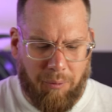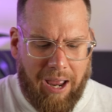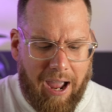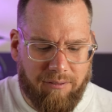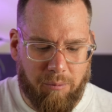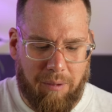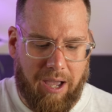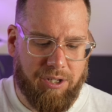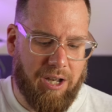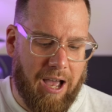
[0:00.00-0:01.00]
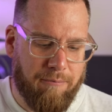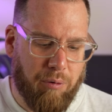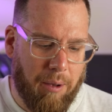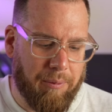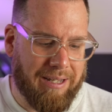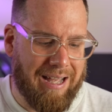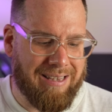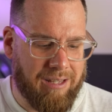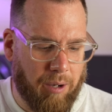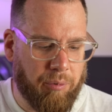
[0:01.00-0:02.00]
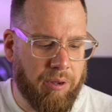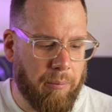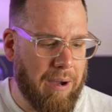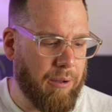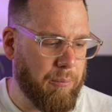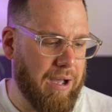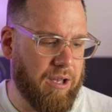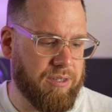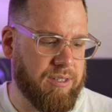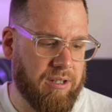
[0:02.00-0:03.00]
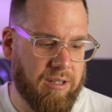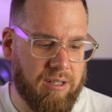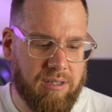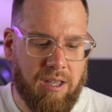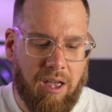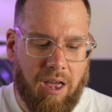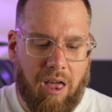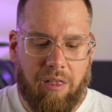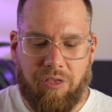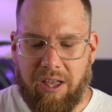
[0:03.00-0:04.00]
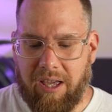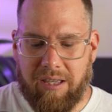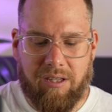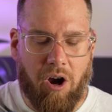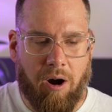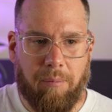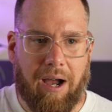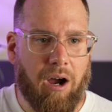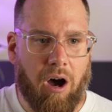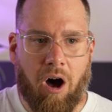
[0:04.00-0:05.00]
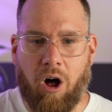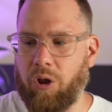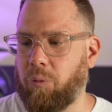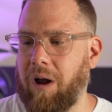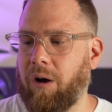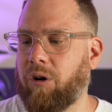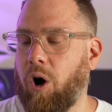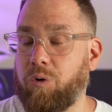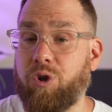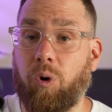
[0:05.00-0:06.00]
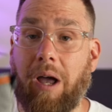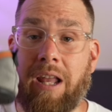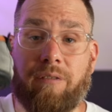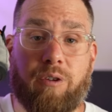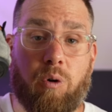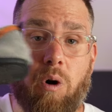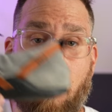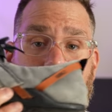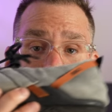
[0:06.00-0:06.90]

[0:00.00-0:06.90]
would have to imagine I probably got double the amount of miles in these. These are my all-around go-to. And if you are